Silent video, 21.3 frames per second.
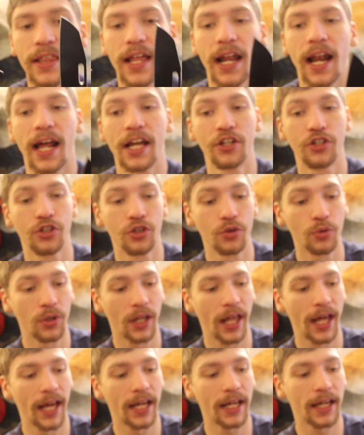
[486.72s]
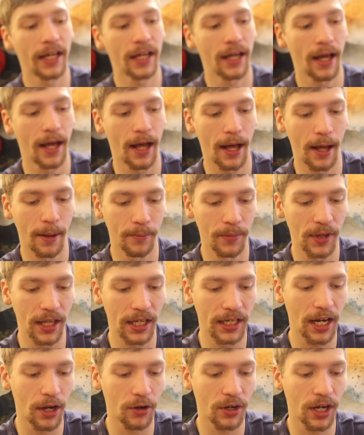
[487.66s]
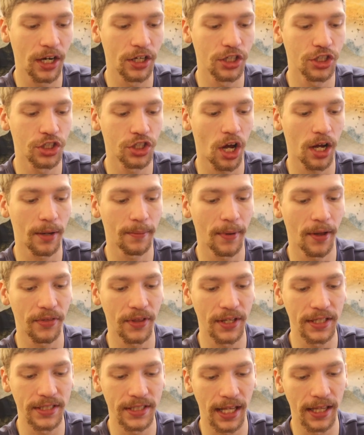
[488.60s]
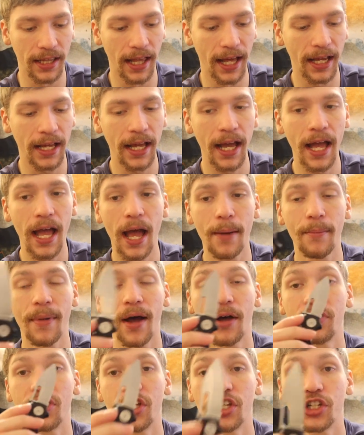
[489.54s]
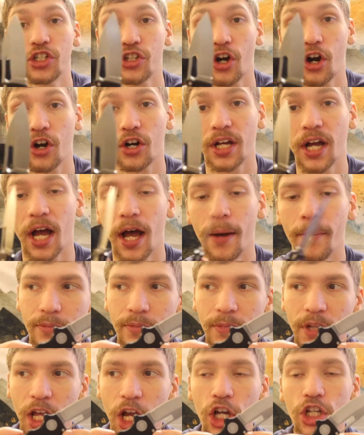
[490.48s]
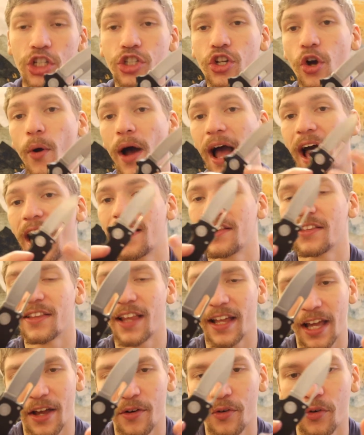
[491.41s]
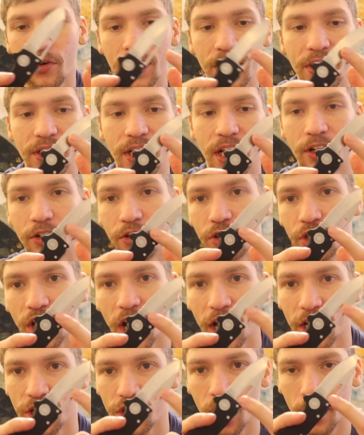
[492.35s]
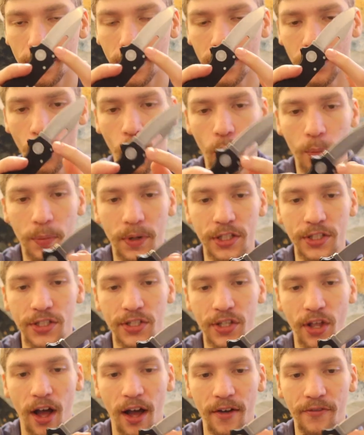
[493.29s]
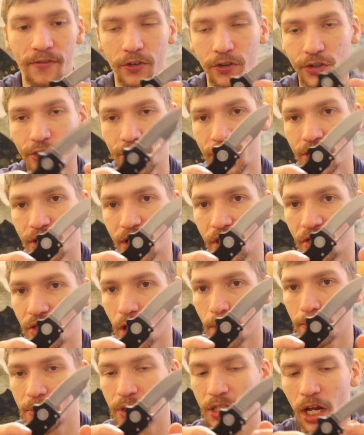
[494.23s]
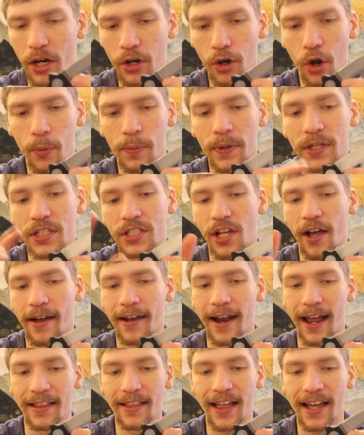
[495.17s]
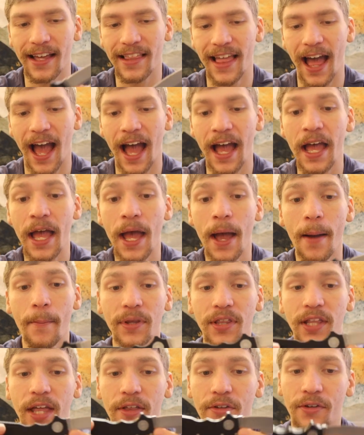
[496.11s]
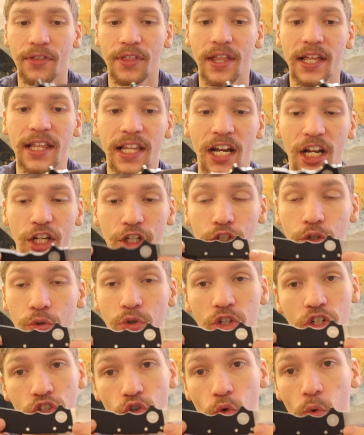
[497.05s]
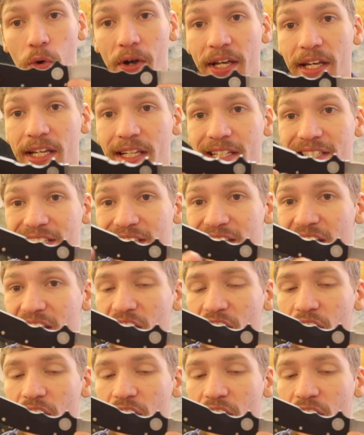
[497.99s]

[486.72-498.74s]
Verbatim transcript: that I do like, um, like now kind of just talking about things that I like about the Shark Cub. So like I already said kind of talked about the opening slot versus the thumb stud and opening slot, I like that. But the other thing that I do enjoy is